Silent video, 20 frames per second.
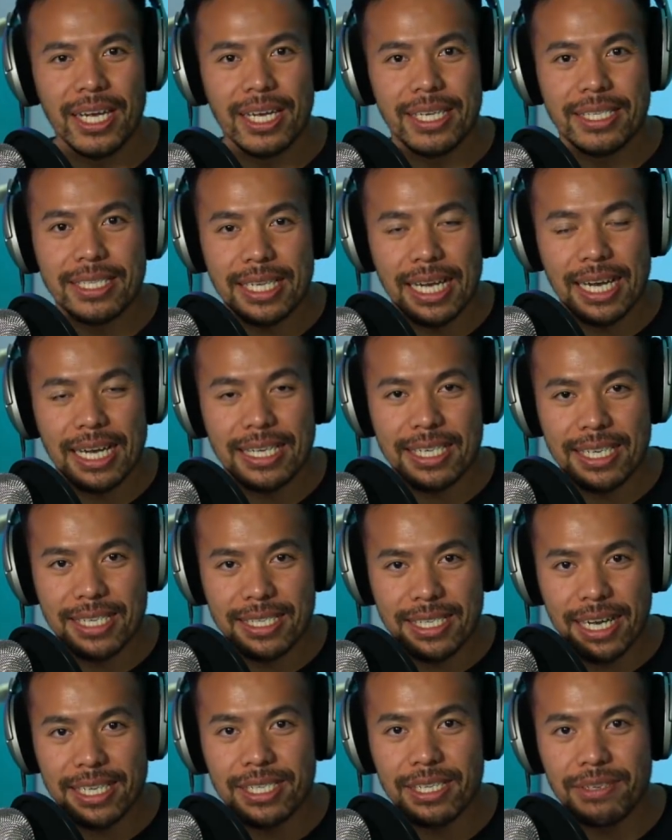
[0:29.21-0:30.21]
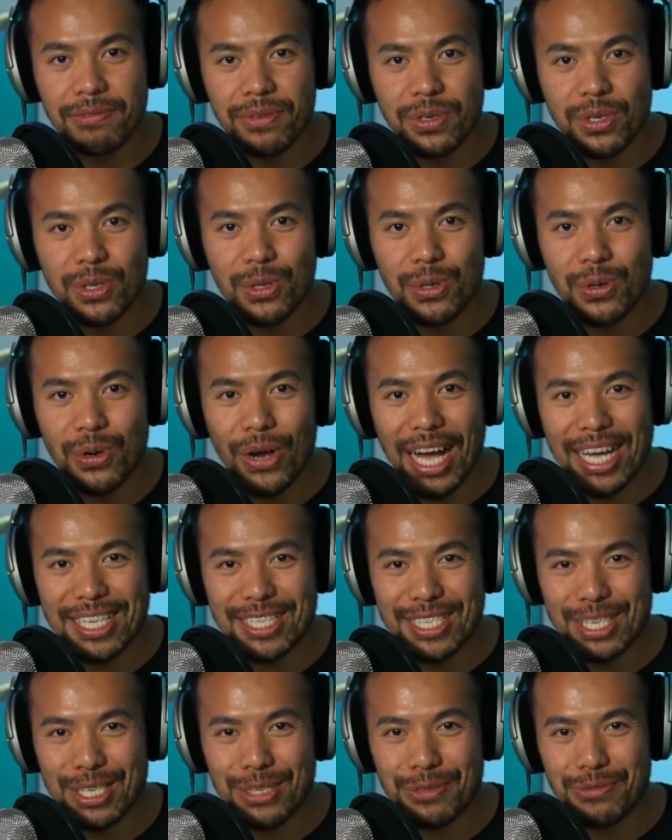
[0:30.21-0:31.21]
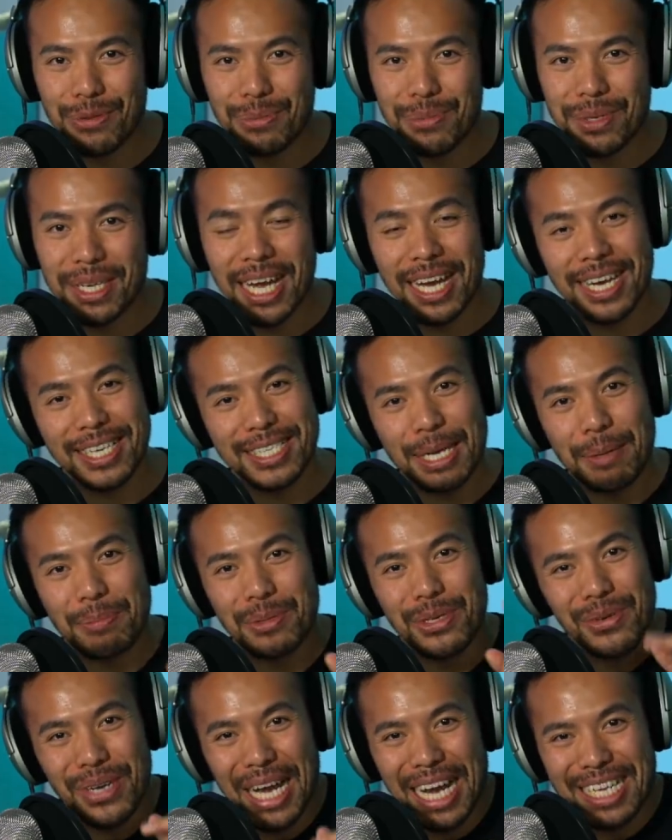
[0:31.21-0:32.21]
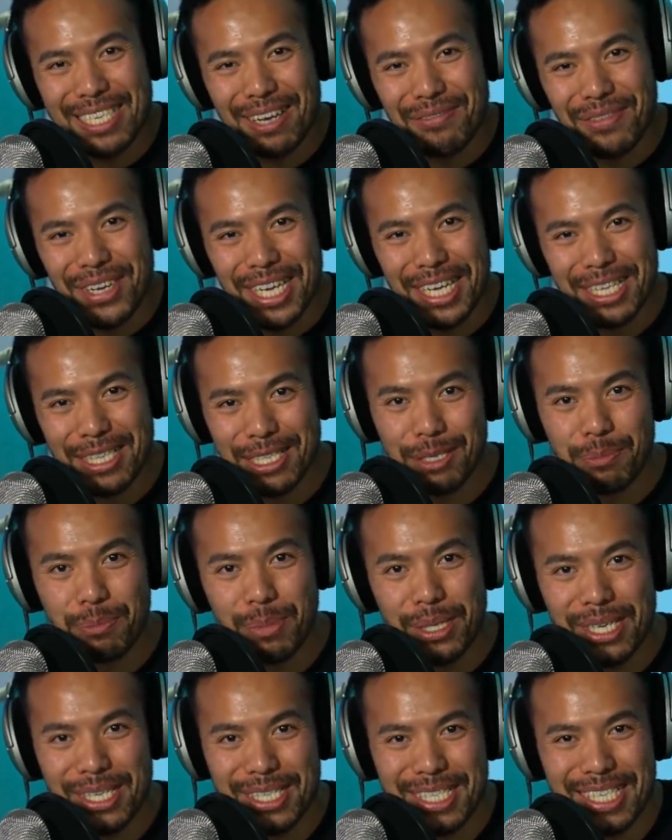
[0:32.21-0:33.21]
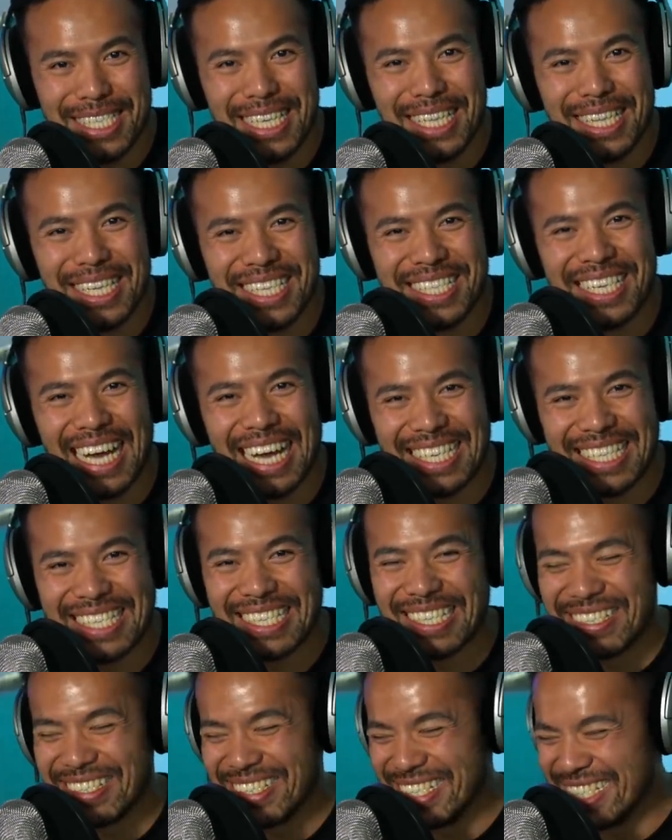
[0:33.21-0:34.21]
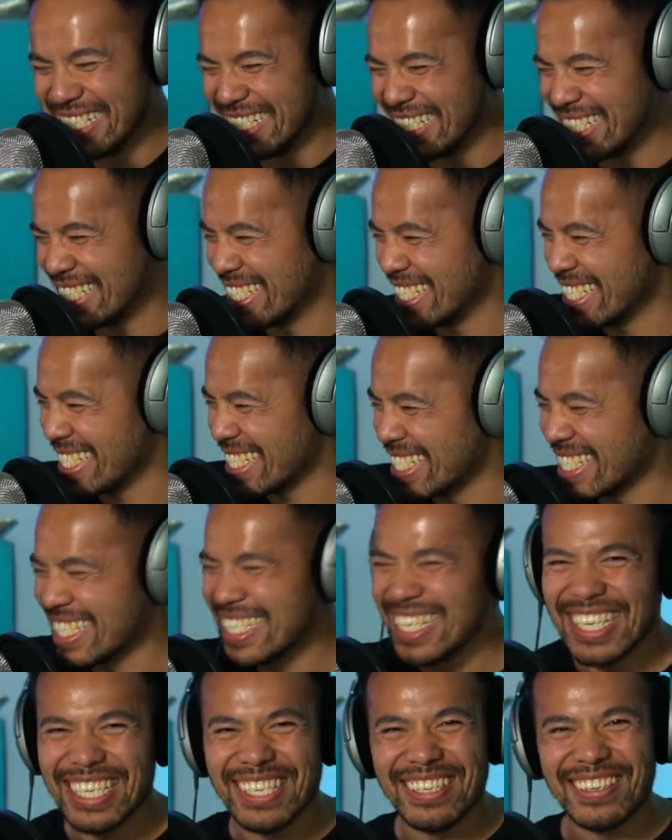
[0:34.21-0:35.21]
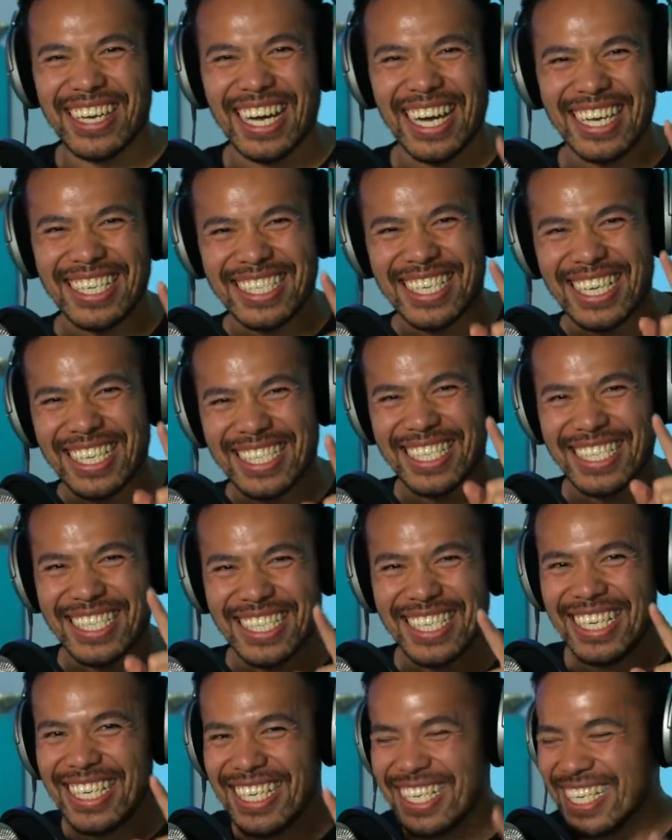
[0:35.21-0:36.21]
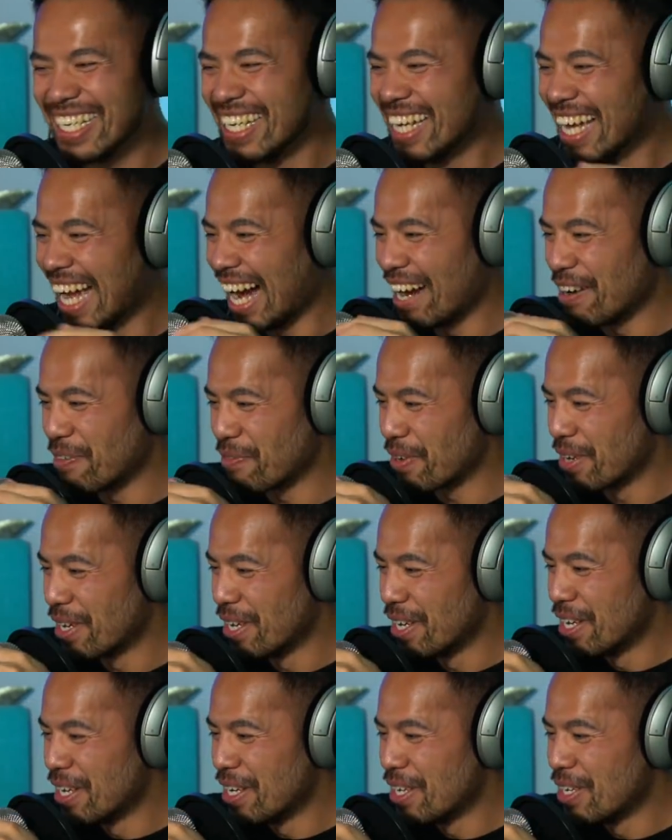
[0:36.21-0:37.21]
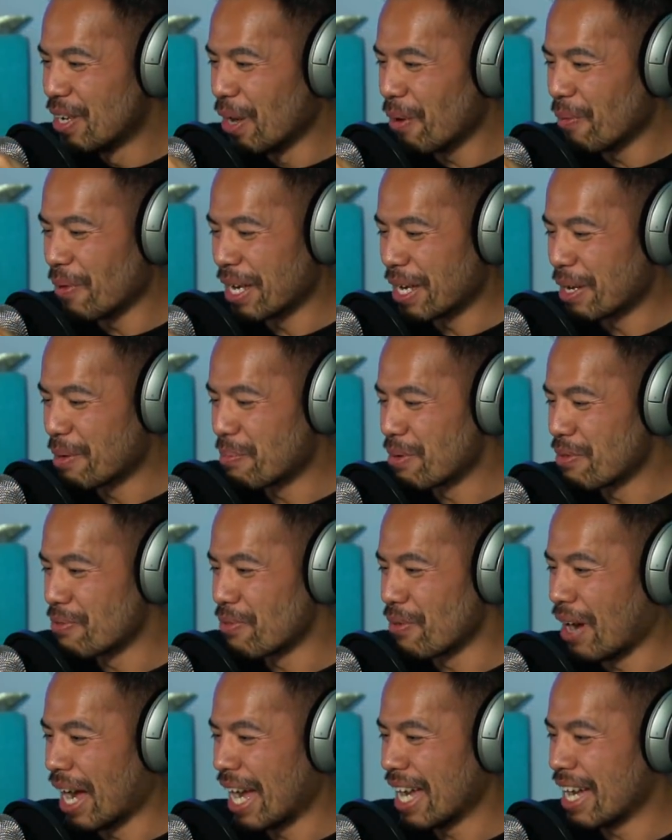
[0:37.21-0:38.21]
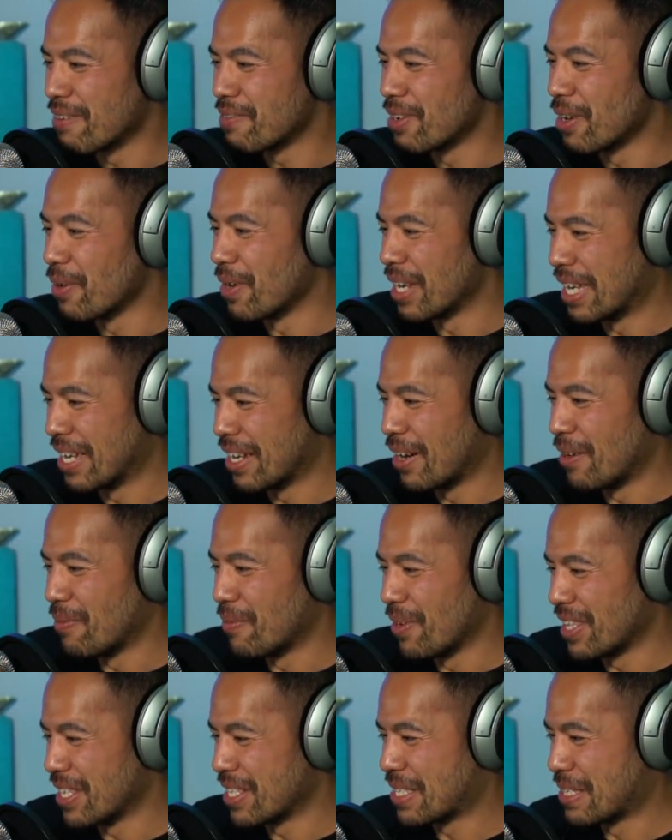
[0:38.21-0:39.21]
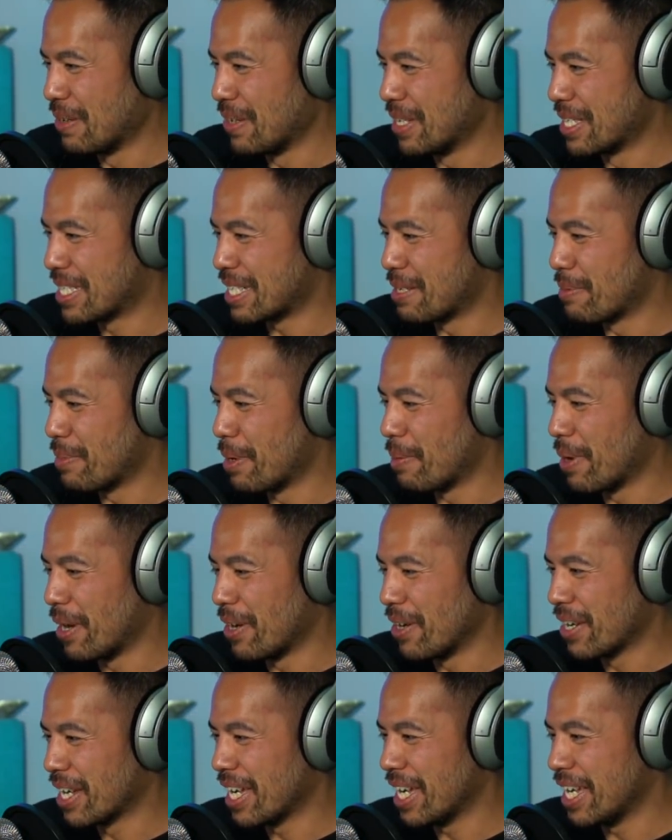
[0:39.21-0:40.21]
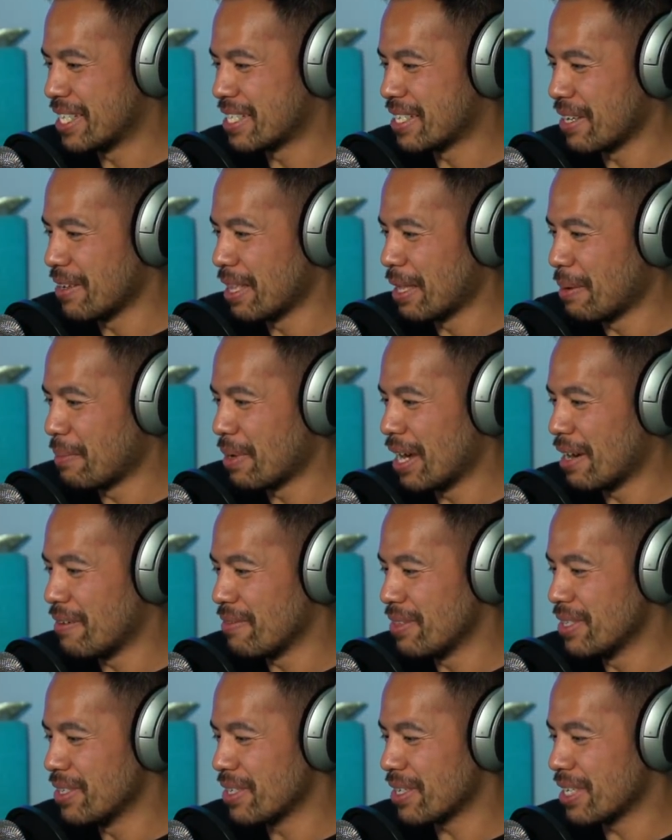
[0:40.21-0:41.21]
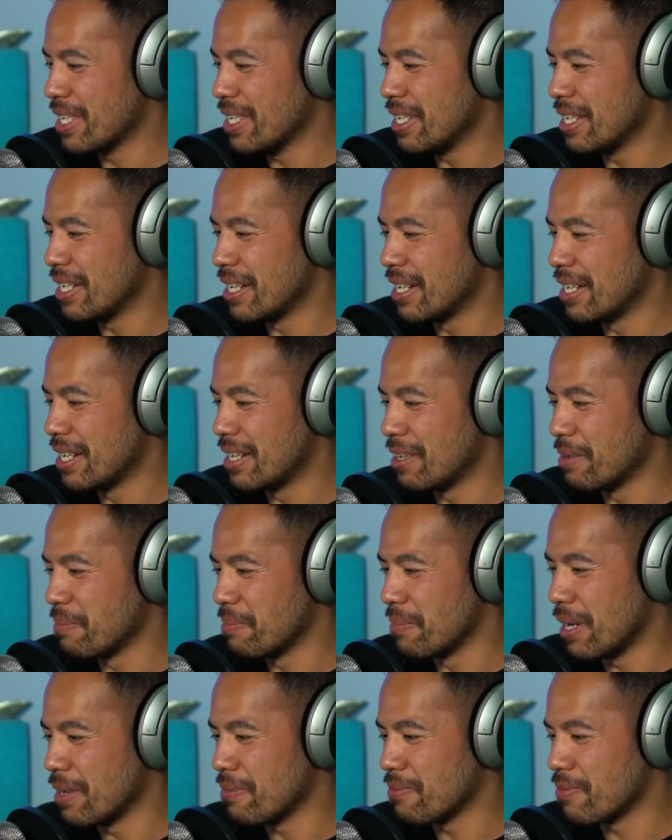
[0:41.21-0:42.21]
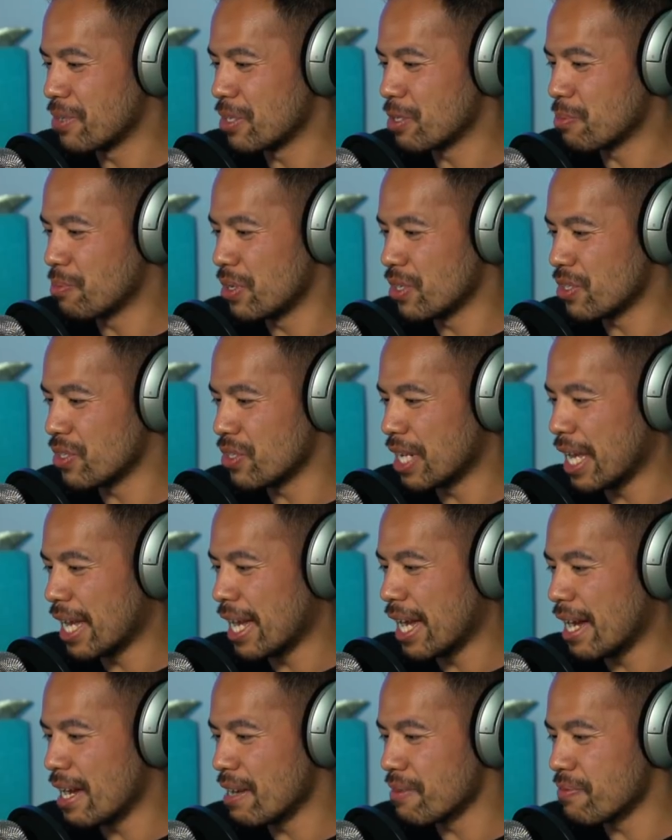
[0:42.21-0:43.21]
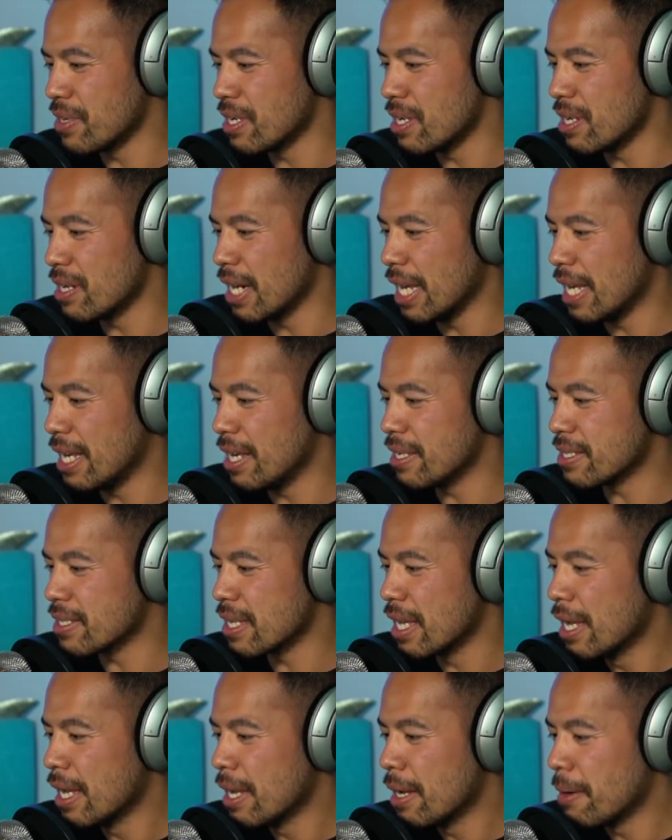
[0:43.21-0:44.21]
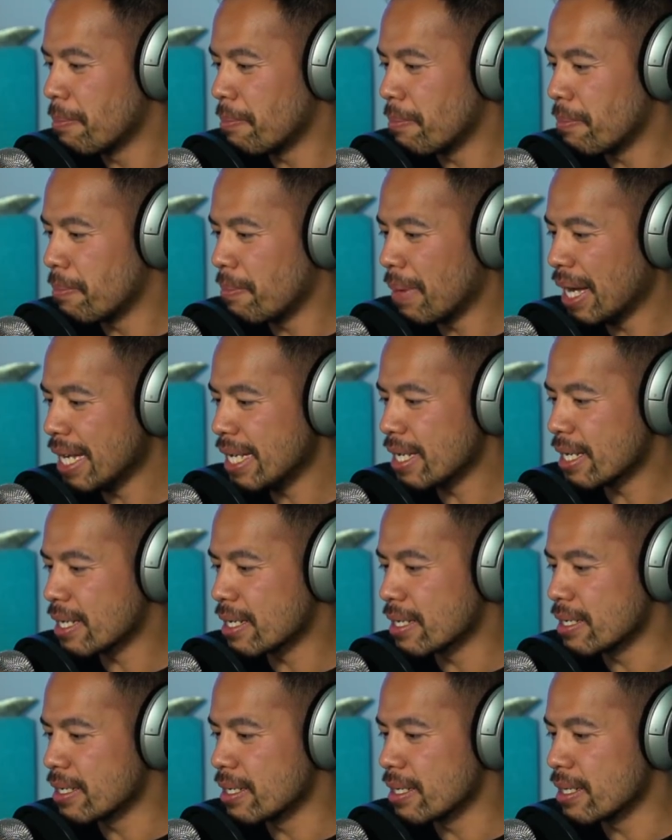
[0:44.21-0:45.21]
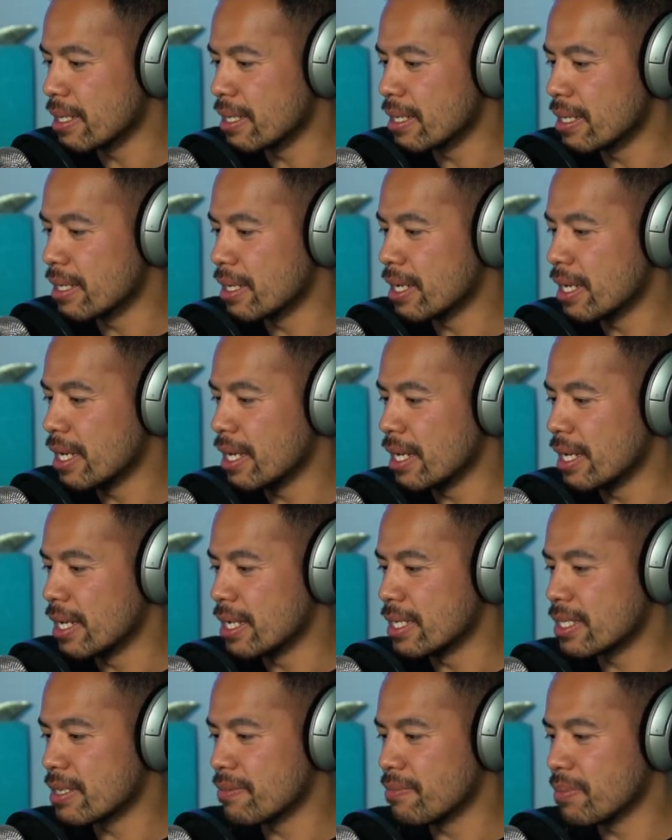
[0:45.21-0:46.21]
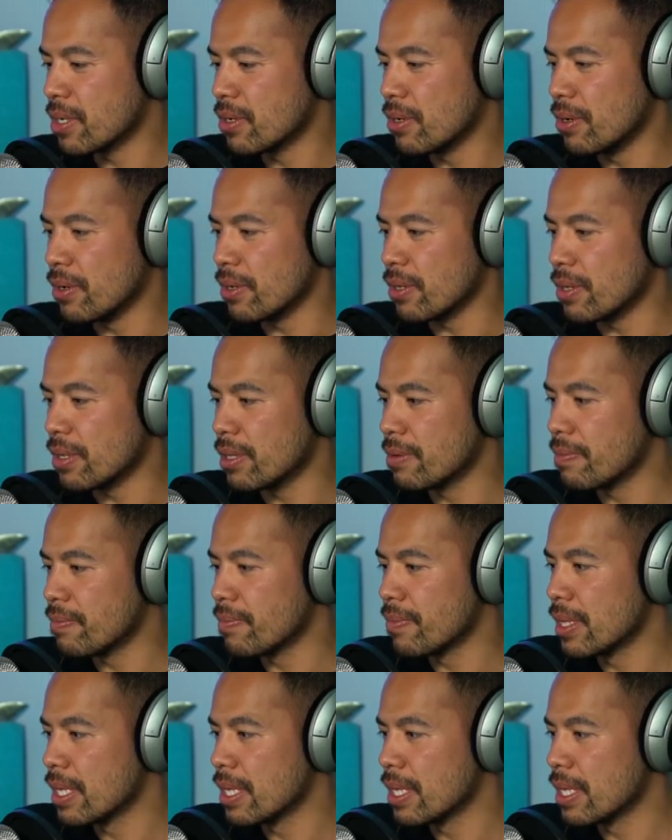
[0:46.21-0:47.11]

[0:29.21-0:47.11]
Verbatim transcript: it's as exciting for you as it is for me, except you guys have a hint because it's in the title. You guys get to have knowing before I have knowing on what this call is going to be about. Okay, so let me have a look here. My first person I have here is Michael. Okay, let's give him a call.